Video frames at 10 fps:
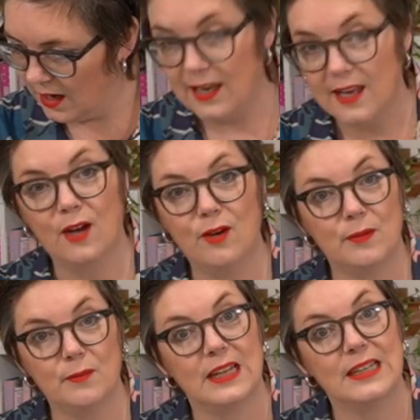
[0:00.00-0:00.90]
Hello
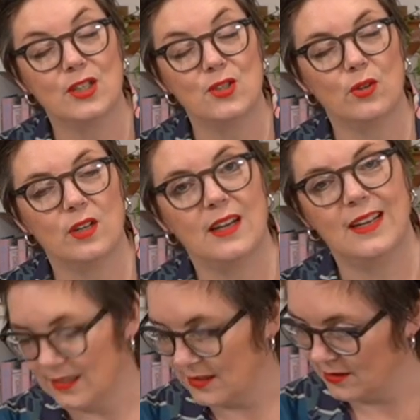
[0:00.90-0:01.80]
from into Northern
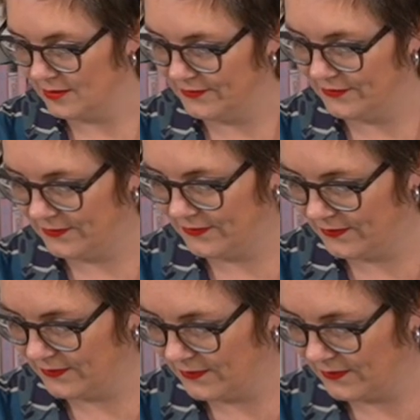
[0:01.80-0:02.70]
Ireland.
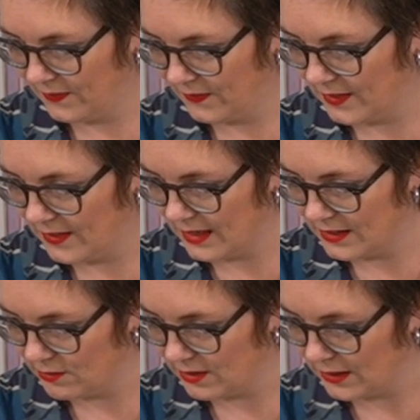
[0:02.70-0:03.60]

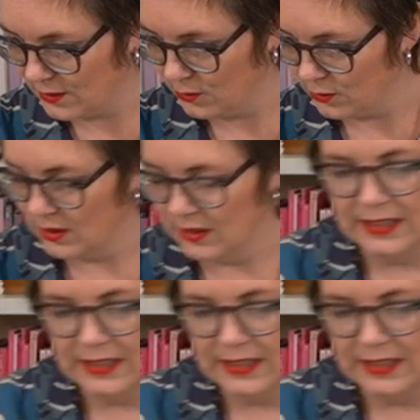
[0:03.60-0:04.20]
That's really cool.